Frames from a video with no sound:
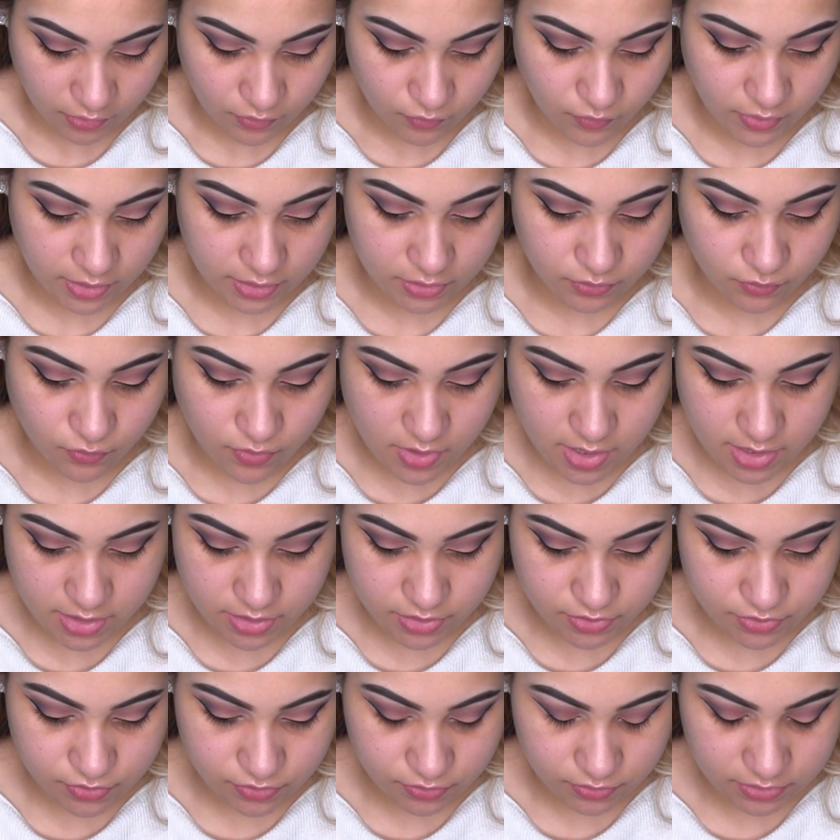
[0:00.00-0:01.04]

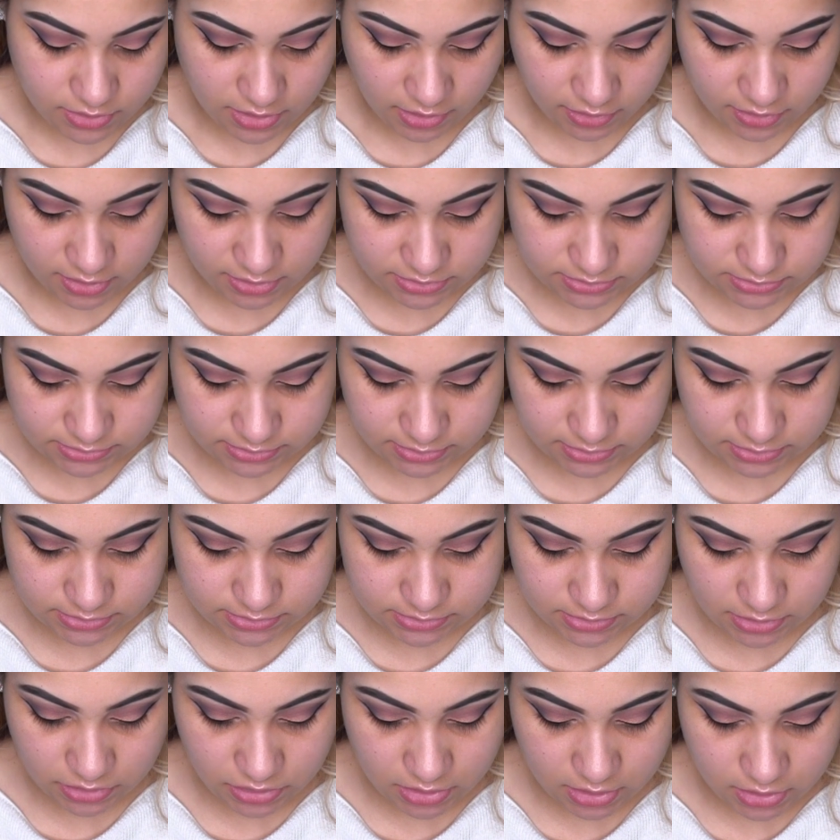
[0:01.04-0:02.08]
WetNWild, this is
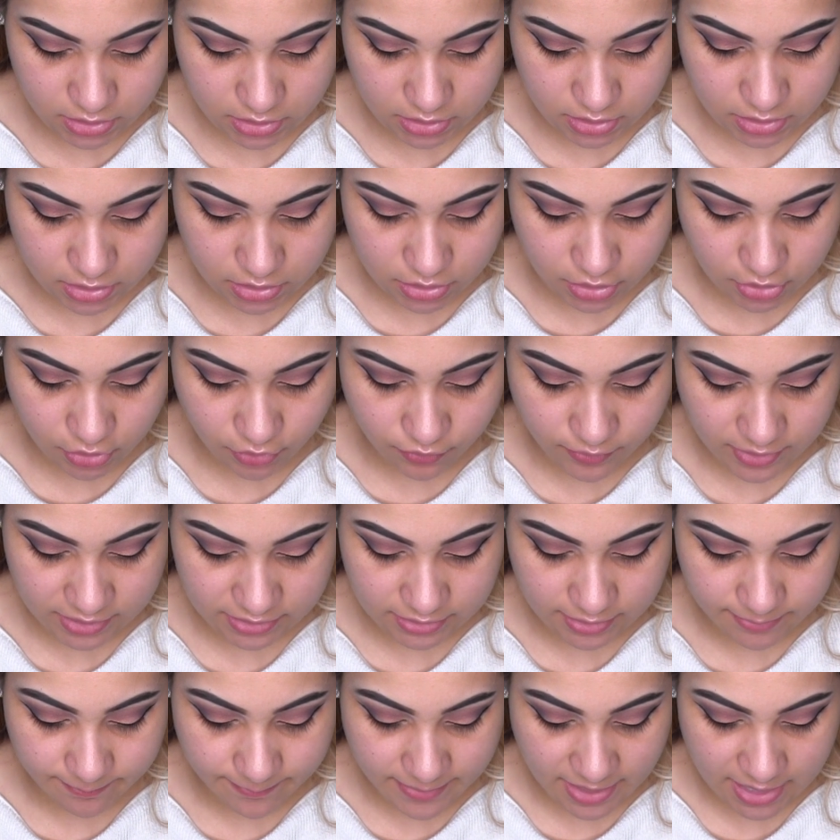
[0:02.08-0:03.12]
the
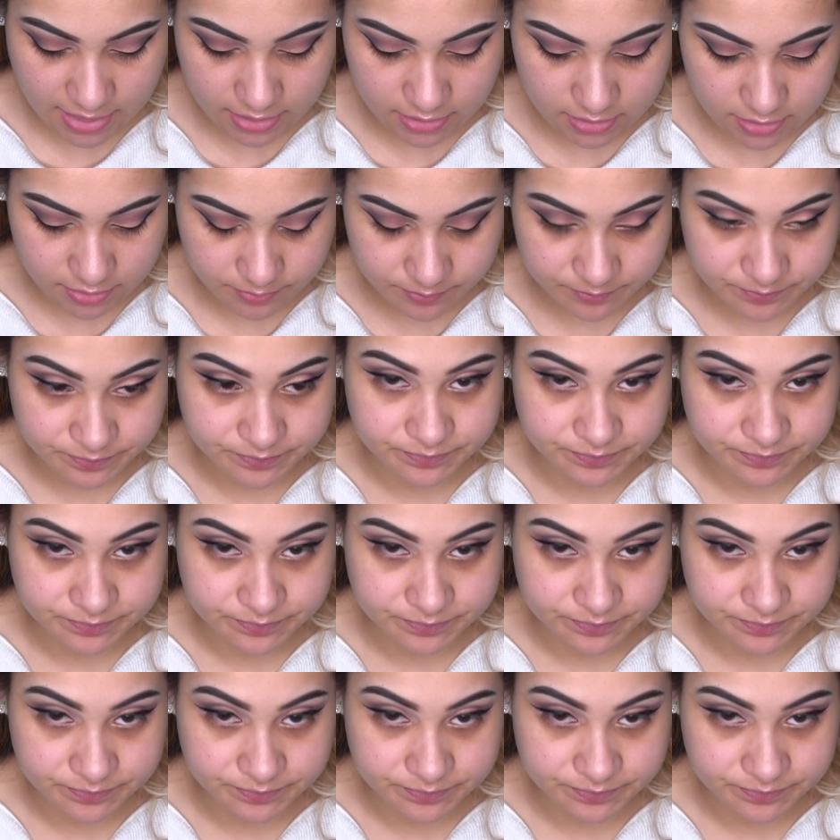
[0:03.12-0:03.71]
correcting palette.